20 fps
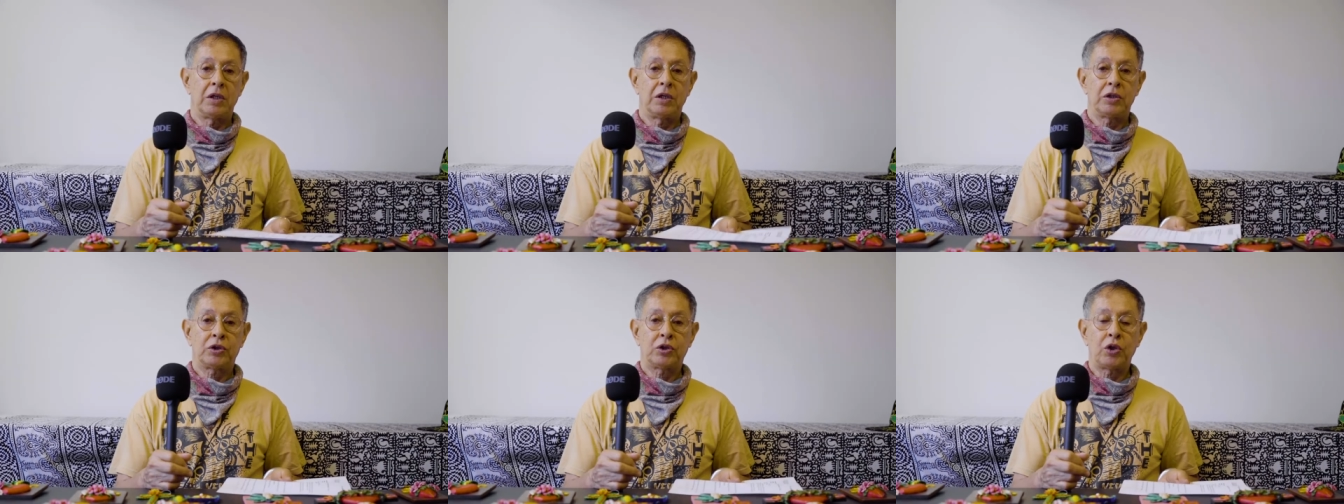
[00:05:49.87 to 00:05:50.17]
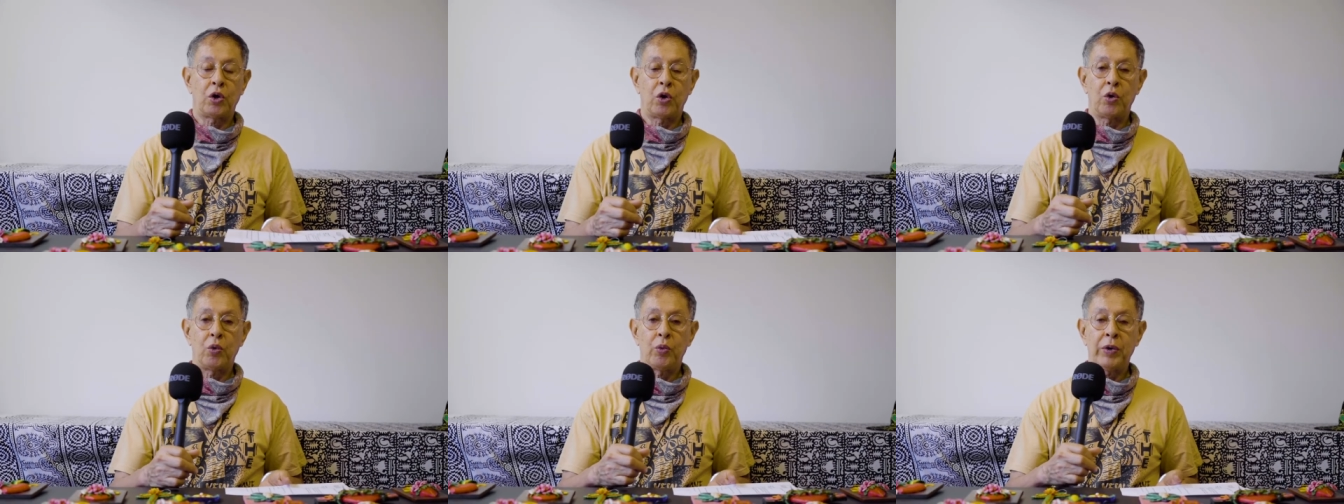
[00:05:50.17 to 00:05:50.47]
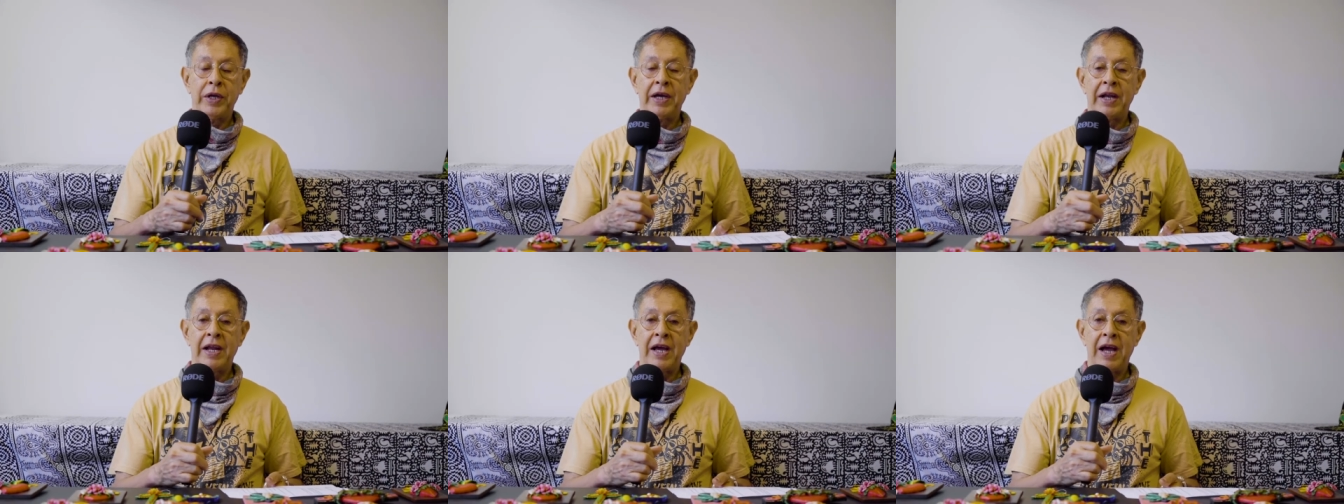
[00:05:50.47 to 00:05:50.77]
So
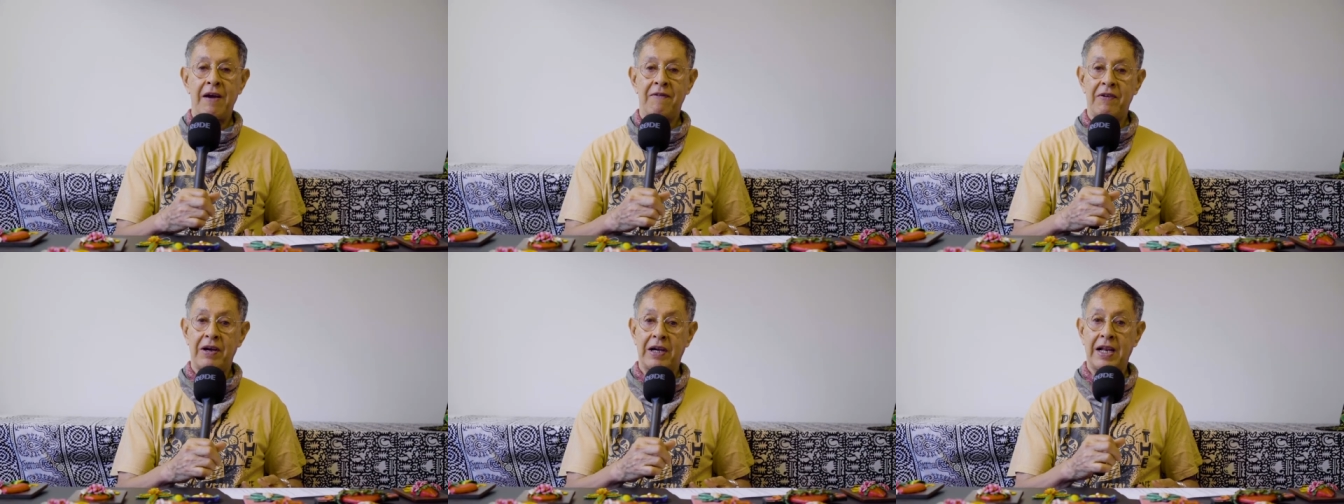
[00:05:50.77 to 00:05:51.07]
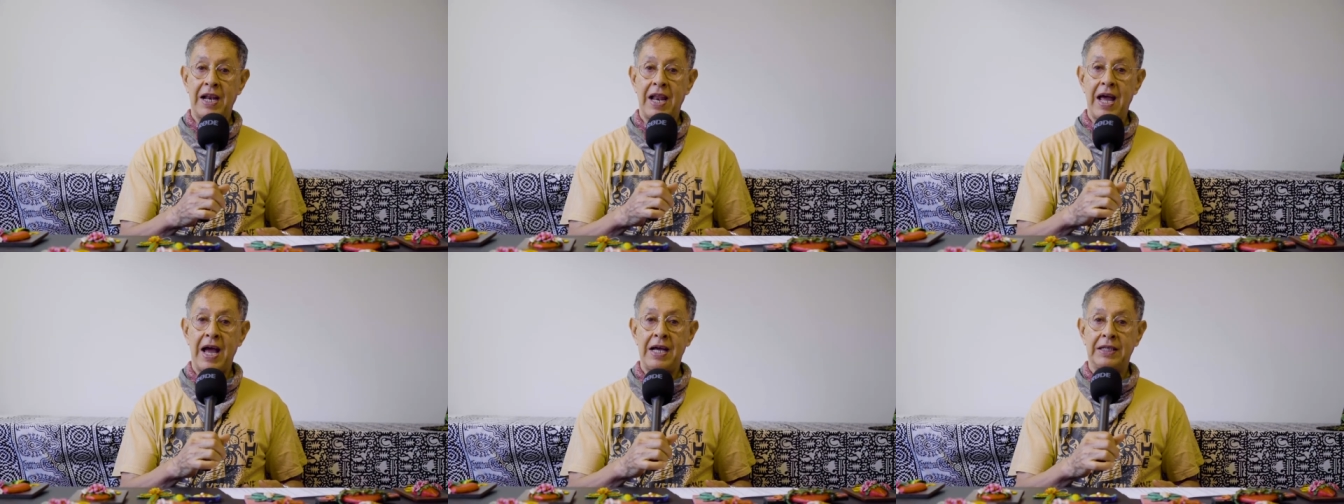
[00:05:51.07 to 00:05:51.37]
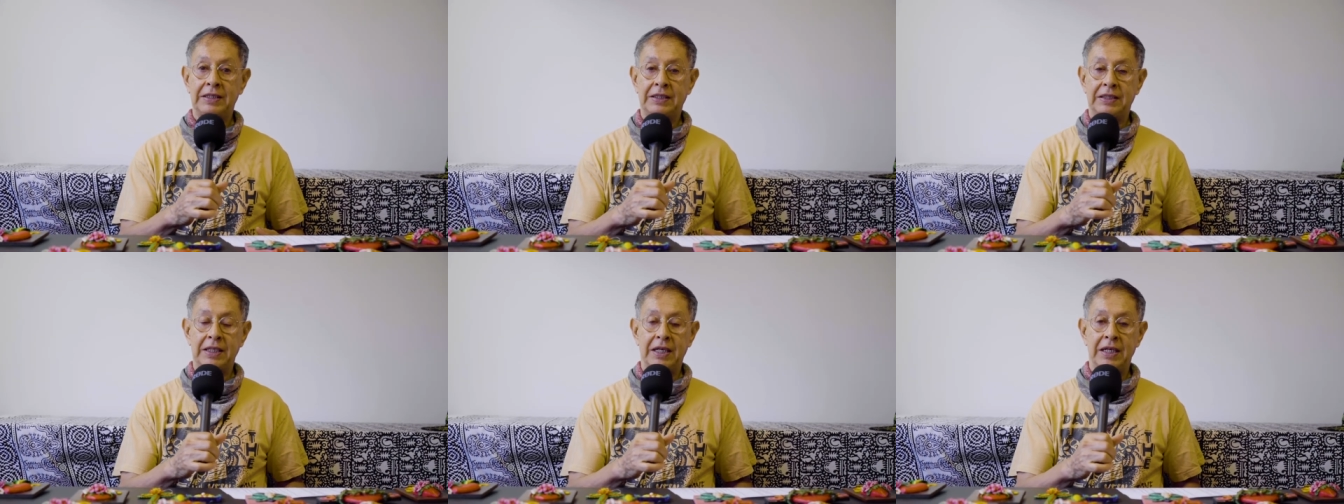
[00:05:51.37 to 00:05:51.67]
we're gonna have a
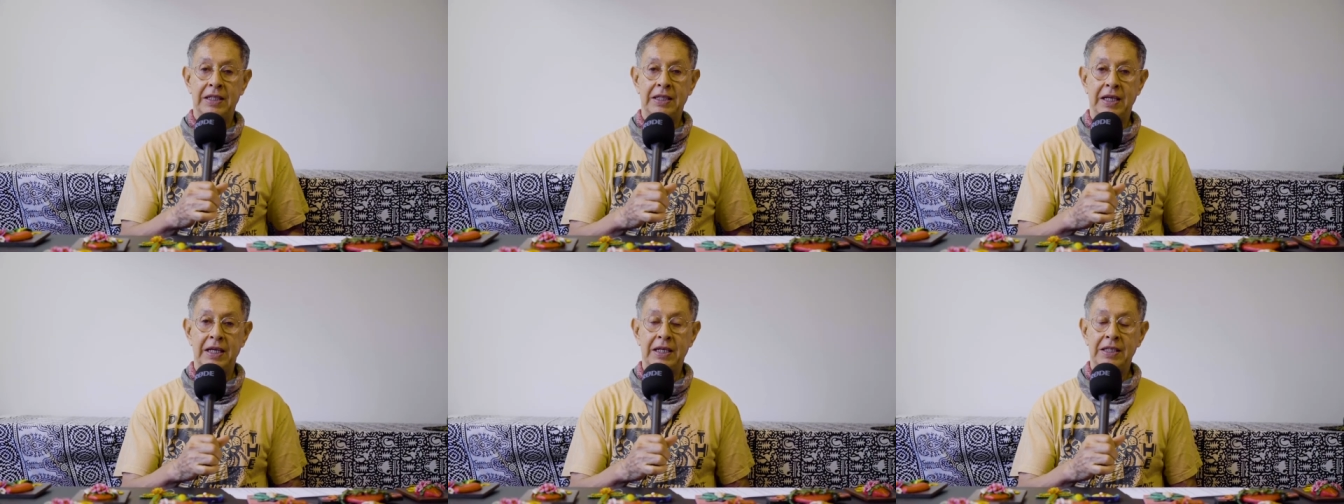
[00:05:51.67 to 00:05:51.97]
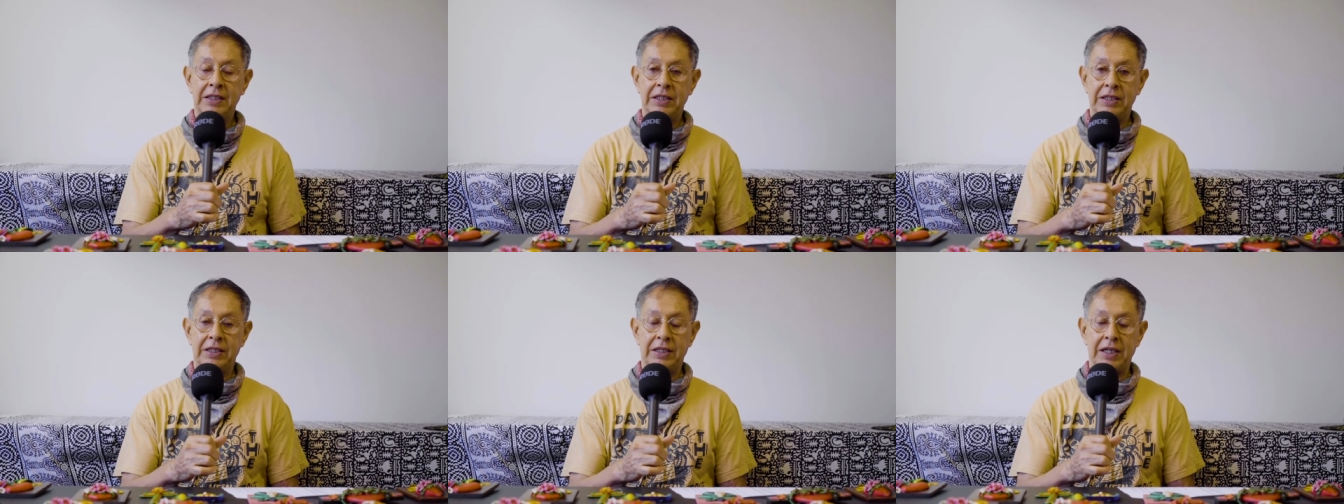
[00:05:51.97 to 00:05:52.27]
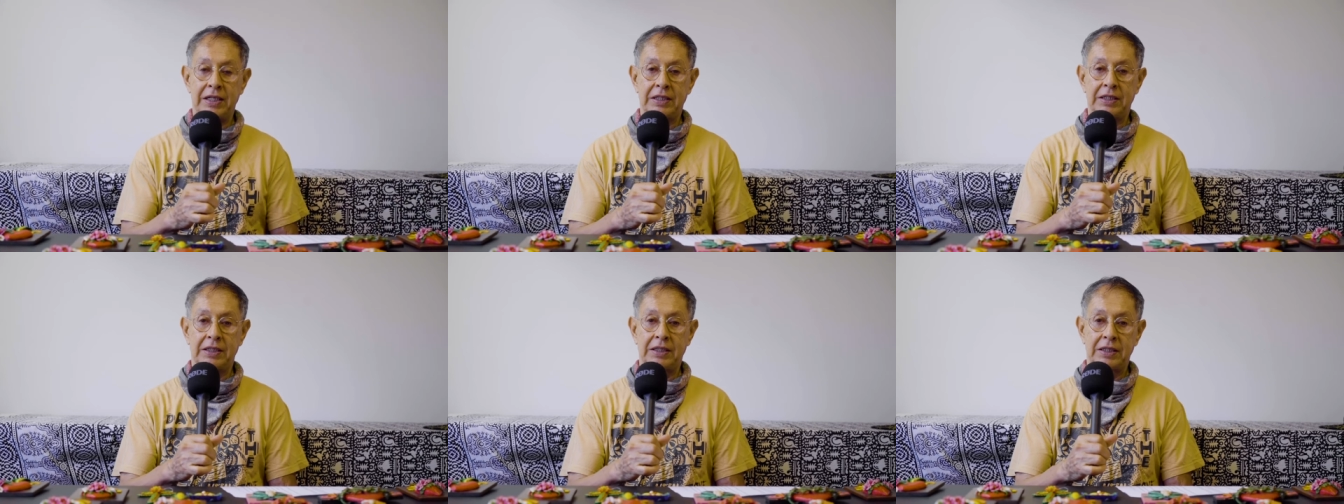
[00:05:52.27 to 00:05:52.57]
class in the
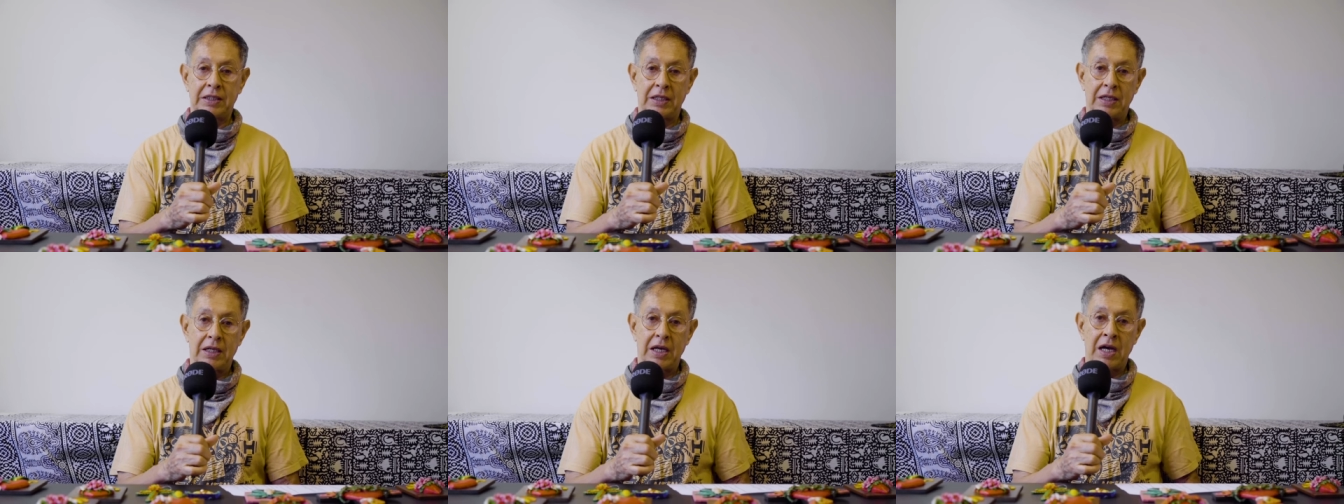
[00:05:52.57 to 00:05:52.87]
internet